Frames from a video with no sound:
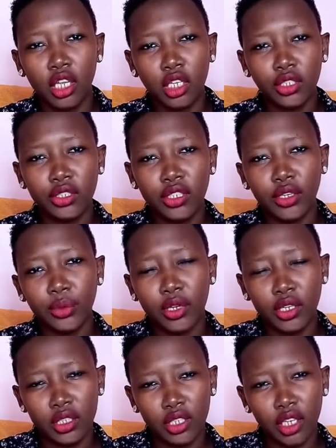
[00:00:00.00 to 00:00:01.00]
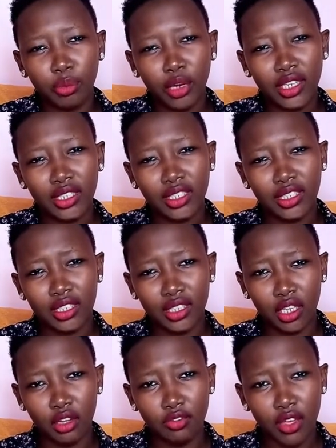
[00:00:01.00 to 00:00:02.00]
you see when you start practicing
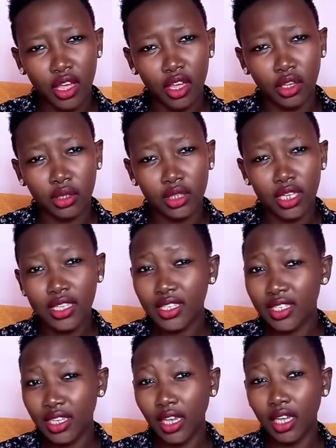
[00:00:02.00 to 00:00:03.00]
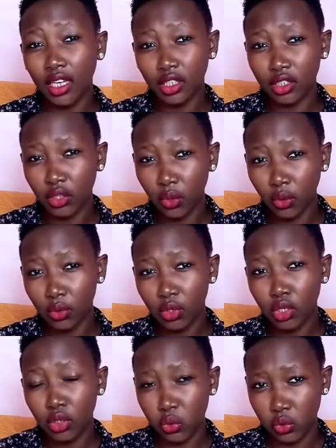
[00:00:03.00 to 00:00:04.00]
self-care you start saying no
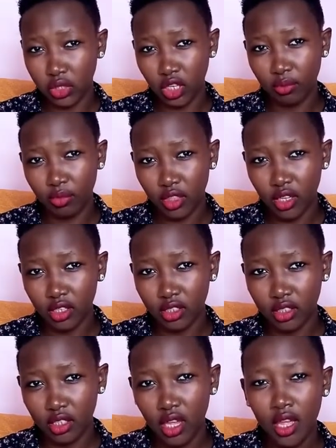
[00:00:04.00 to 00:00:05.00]
to some things